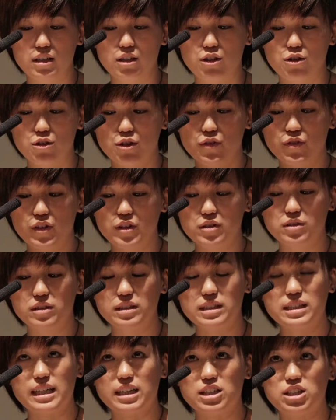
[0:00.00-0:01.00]

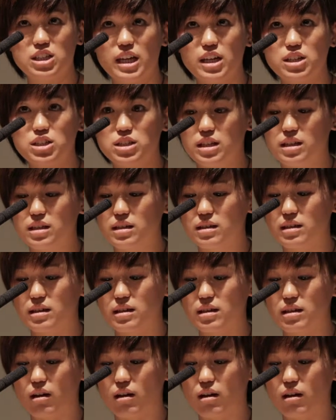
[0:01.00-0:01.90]
universal instantiation,